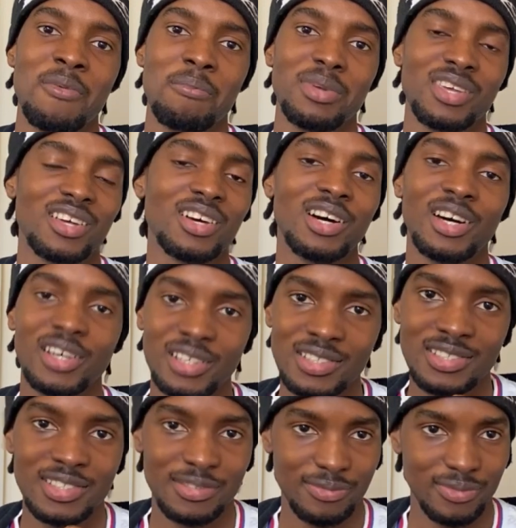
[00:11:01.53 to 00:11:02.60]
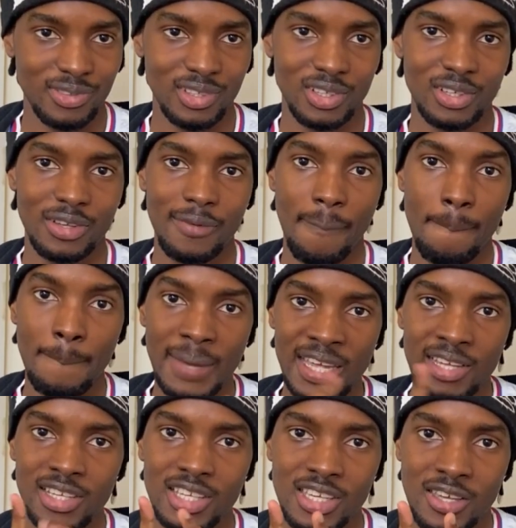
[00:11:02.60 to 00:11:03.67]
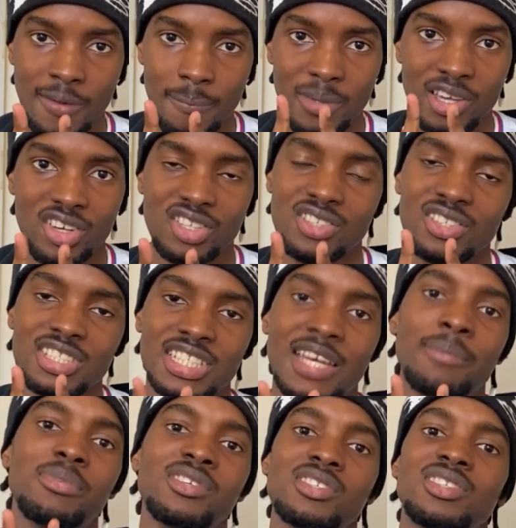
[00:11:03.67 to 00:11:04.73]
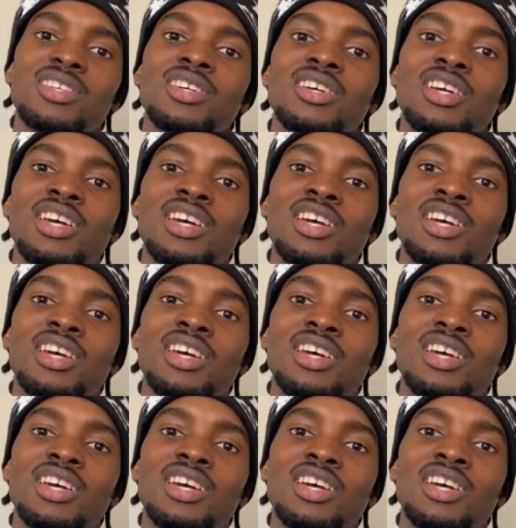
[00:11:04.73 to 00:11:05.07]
because, mainly because of the Champions League.